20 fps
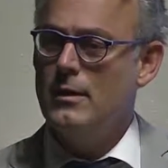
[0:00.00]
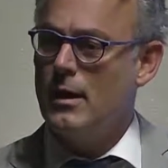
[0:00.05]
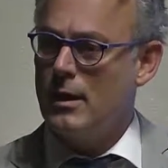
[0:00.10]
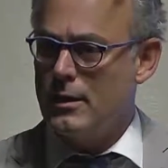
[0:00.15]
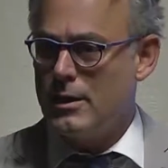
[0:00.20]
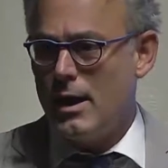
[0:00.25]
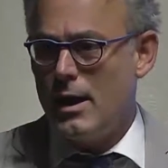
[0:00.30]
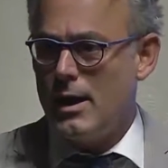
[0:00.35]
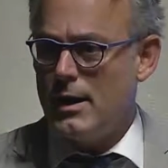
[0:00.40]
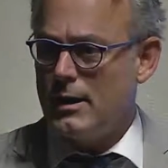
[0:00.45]

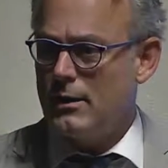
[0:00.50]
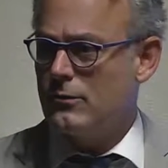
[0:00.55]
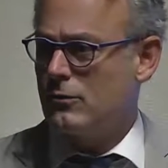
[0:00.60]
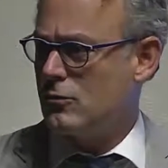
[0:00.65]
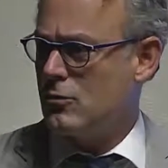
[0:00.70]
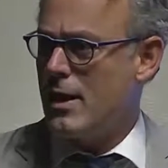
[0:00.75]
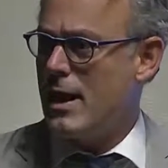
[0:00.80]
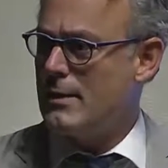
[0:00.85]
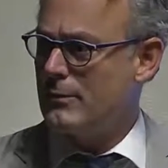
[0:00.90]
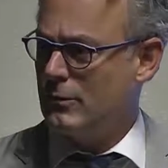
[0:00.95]
A guy gets
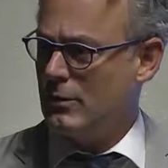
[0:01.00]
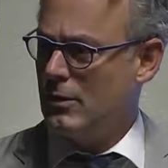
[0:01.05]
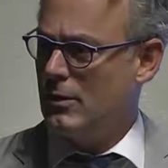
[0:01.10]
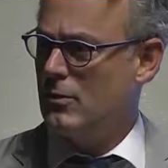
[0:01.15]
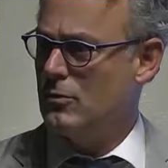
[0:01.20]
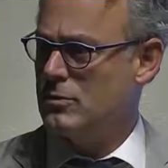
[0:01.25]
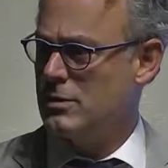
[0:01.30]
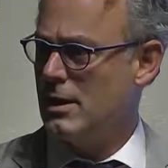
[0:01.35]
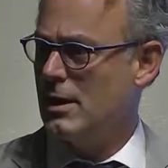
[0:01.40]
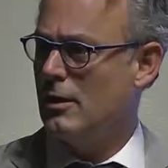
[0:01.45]
trapped in a
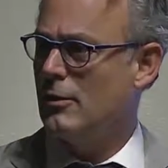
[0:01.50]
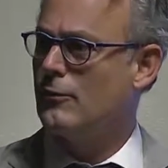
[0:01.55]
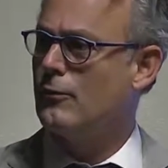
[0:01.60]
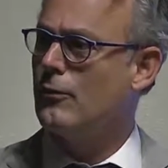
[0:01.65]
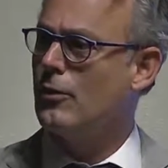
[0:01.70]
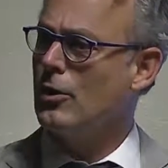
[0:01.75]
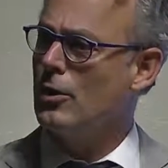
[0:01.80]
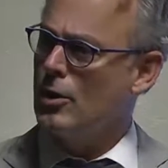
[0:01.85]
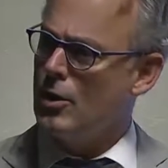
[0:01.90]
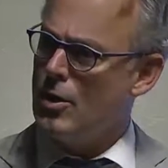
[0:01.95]
hotel
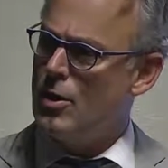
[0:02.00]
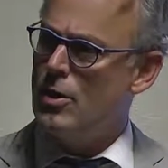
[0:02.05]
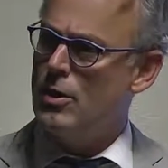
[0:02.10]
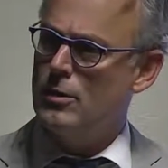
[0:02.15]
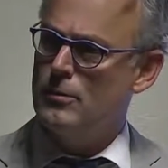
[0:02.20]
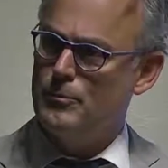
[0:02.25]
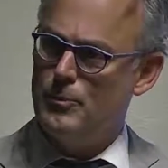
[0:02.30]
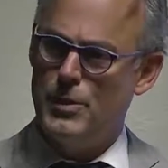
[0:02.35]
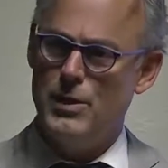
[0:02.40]
for a long